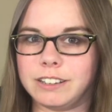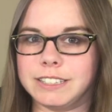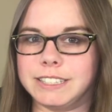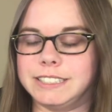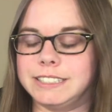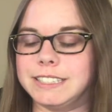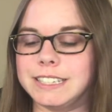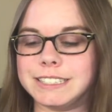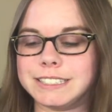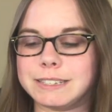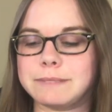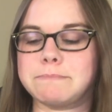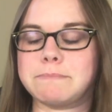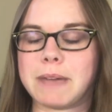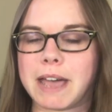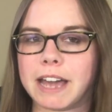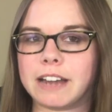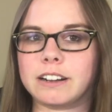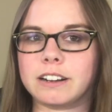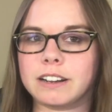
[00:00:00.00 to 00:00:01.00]
It doesn't
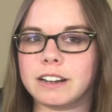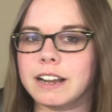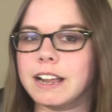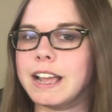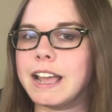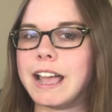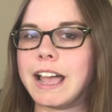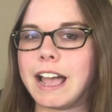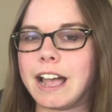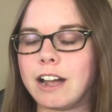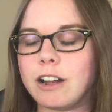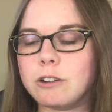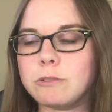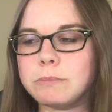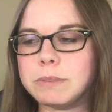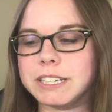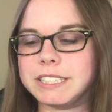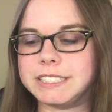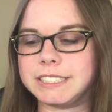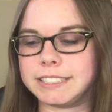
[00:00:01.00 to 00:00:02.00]
matter how
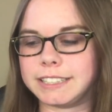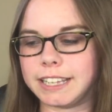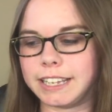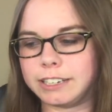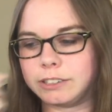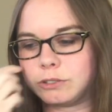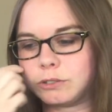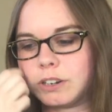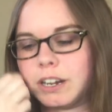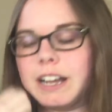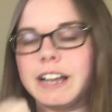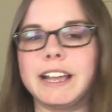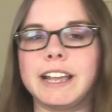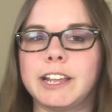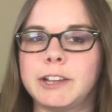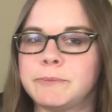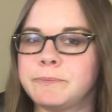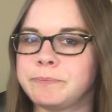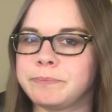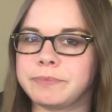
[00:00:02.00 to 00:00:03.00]
much they
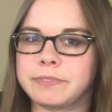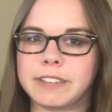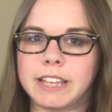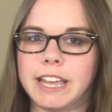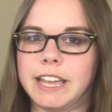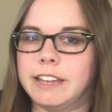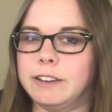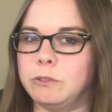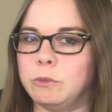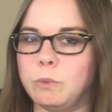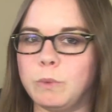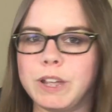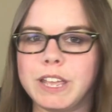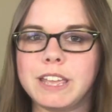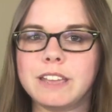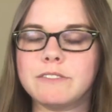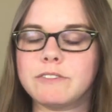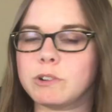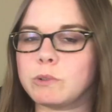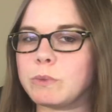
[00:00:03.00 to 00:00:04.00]
try and
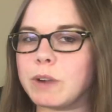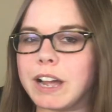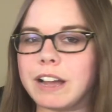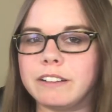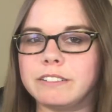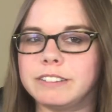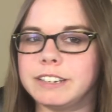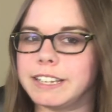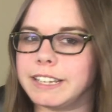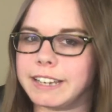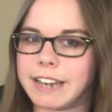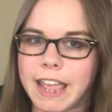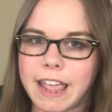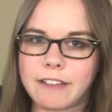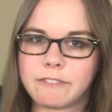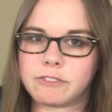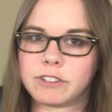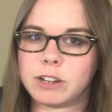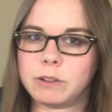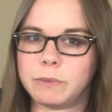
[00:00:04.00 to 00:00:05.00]
weave around it
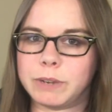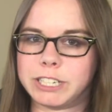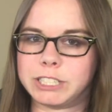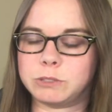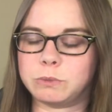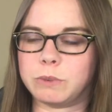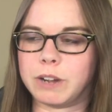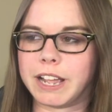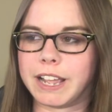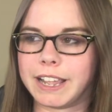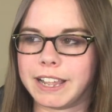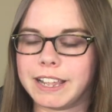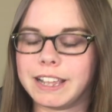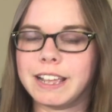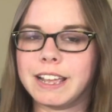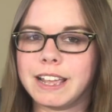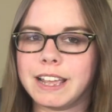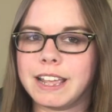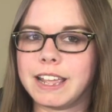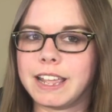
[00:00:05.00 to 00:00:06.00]
every which way.
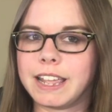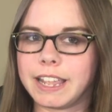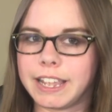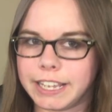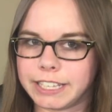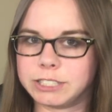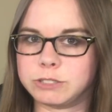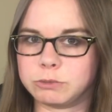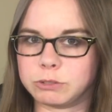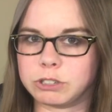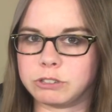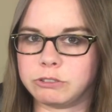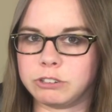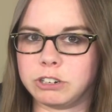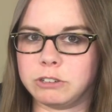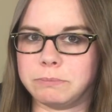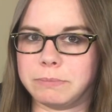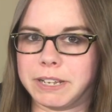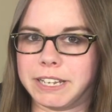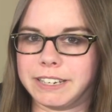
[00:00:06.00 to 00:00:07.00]
It's
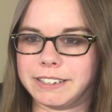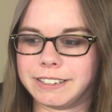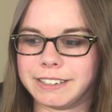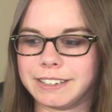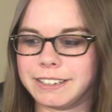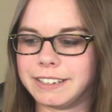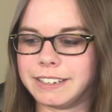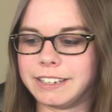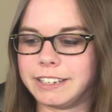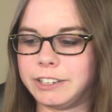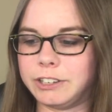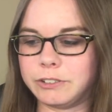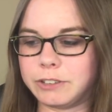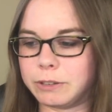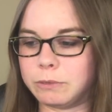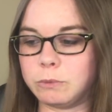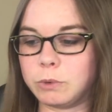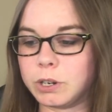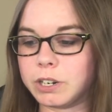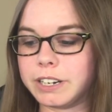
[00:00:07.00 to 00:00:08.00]
recruitment. You
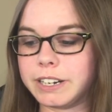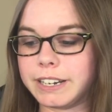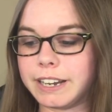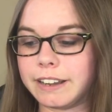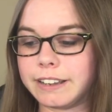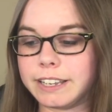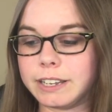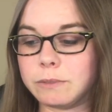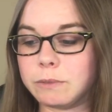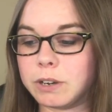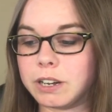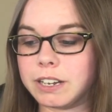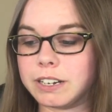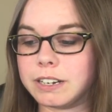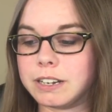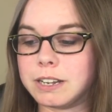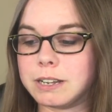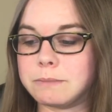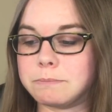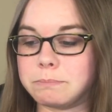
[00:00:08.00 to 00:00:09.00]
can word it how you want,
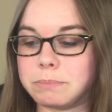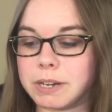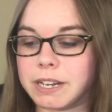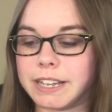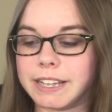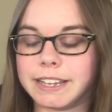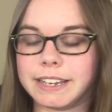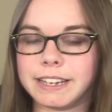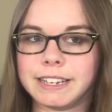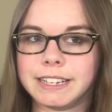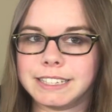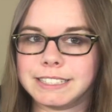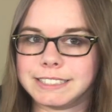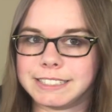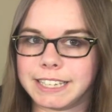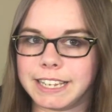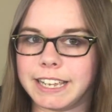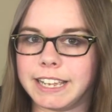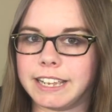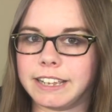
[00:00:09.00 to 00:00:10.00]
but
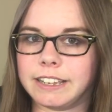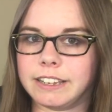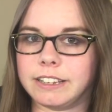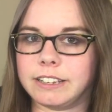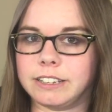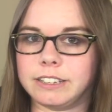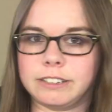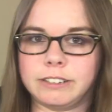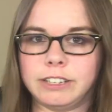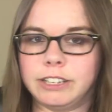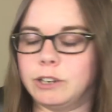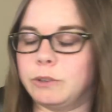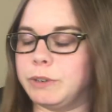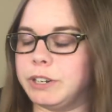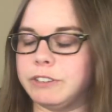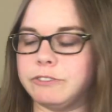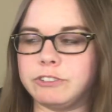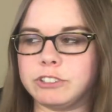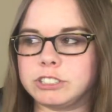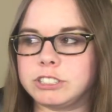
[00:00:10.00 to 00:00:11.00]
saying, when
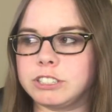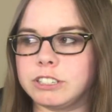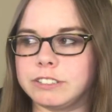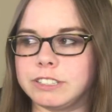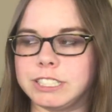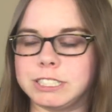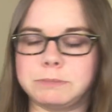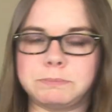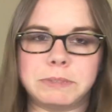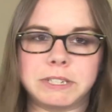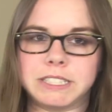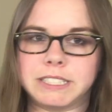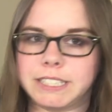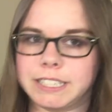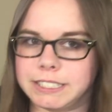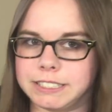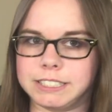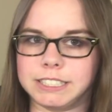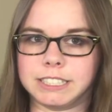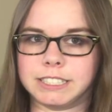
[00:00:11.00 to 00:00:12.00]
you first start this
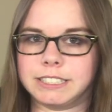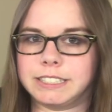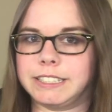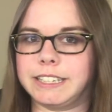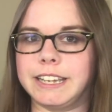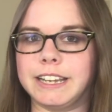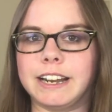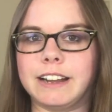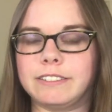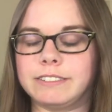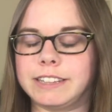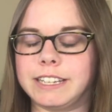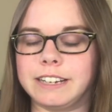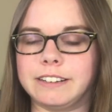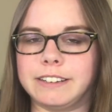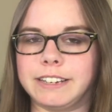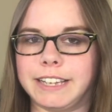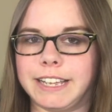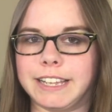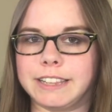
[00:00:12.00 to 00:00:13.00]
business, just get out there
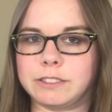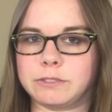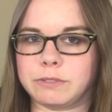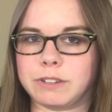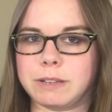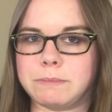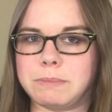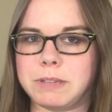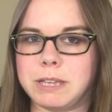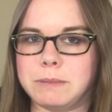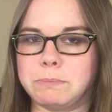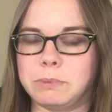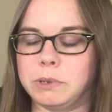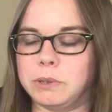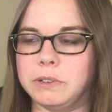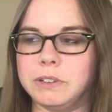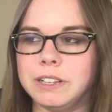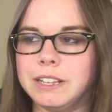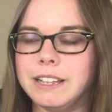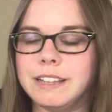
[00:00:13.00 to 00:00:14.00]
and get 3
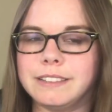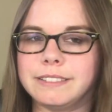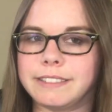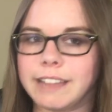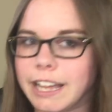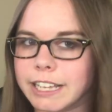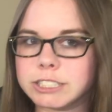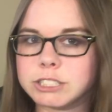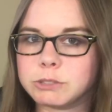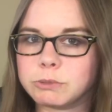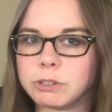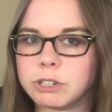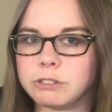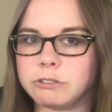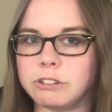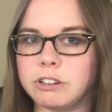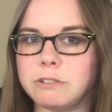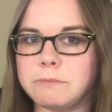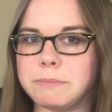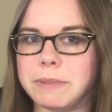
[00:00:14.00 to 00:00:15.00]
people. That's
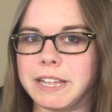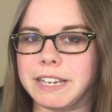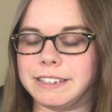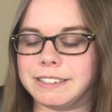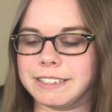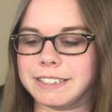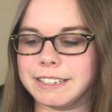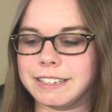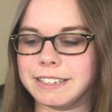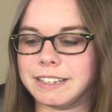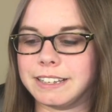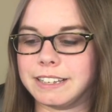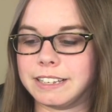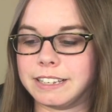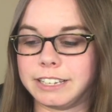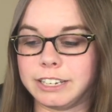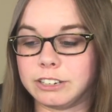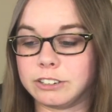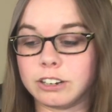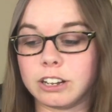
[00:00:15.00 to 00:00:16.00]
recruitment.
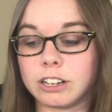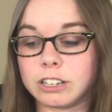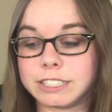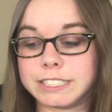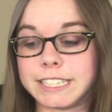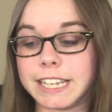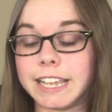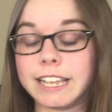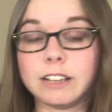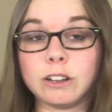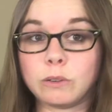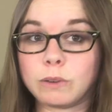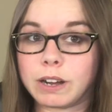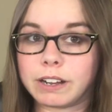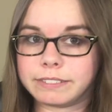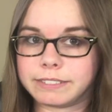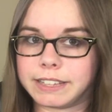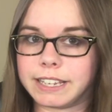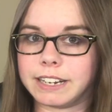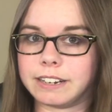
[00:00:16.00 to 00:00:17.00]
You're not saying go
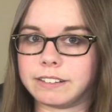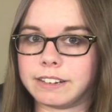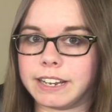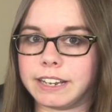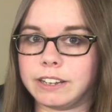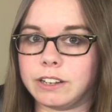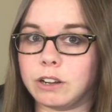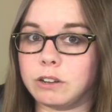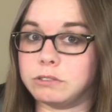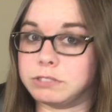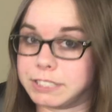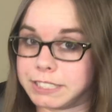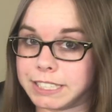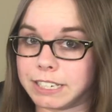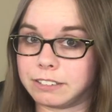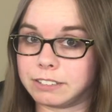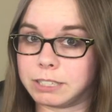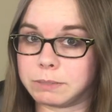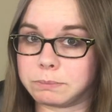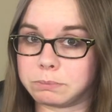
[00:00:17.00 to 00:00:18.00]
out there and go
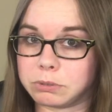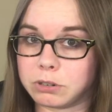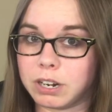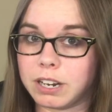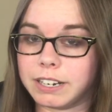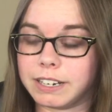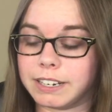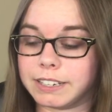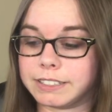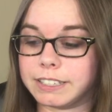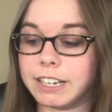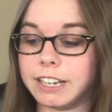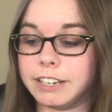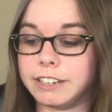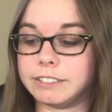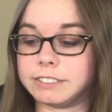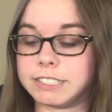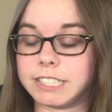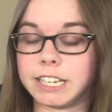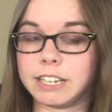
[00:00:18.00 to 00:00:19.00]
sell the product.
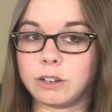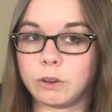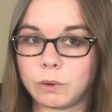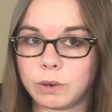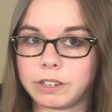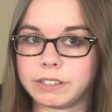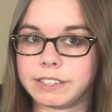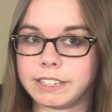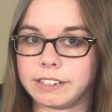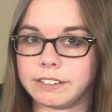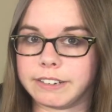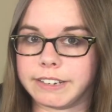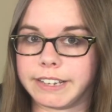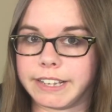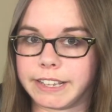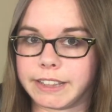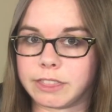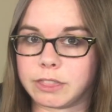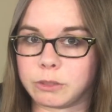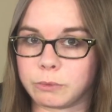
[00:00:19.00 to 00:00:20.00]
You're saying go out there and
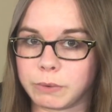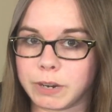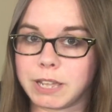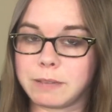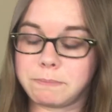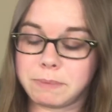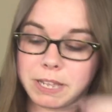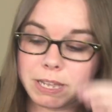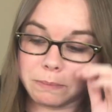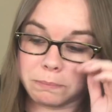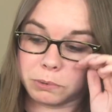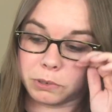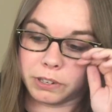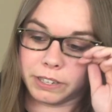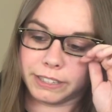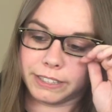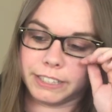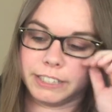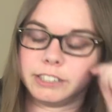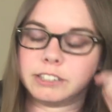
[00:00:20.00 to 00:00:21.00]
get 3 people,
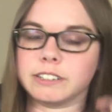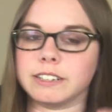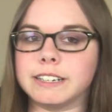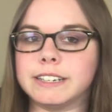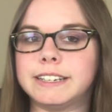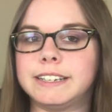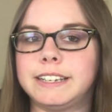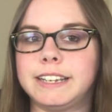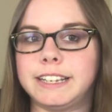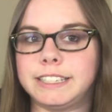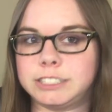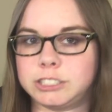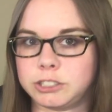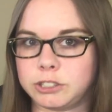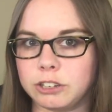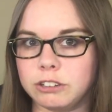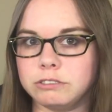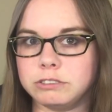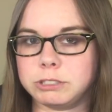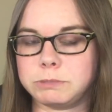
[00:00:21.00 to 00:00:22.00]
and then you're going to teach
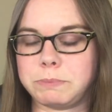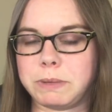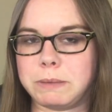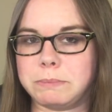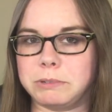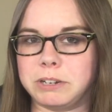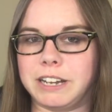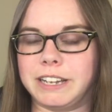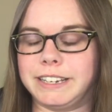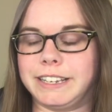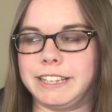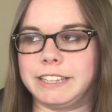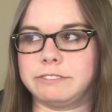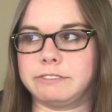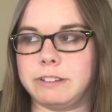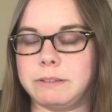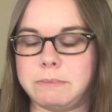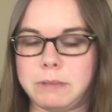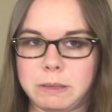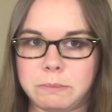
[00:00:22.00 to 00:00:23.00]
those people how to get
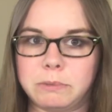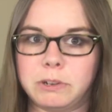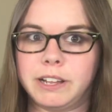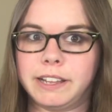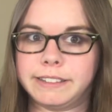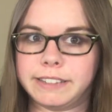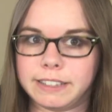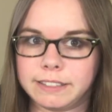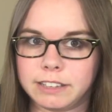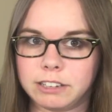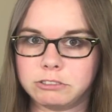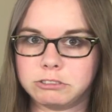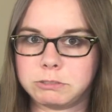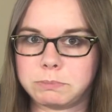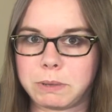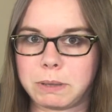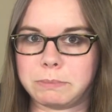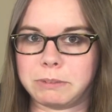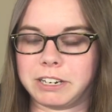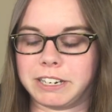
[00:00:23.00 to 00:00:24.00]
3 people, and then those
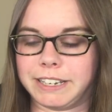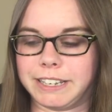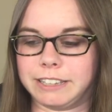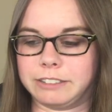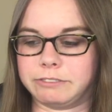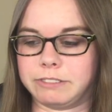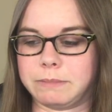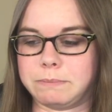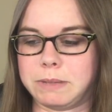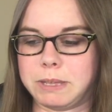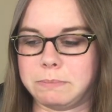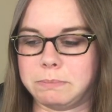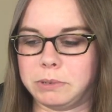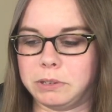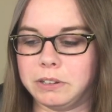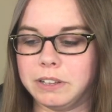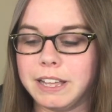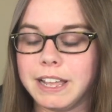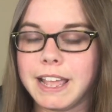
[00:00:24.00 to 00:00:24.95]
people how to get 3 people.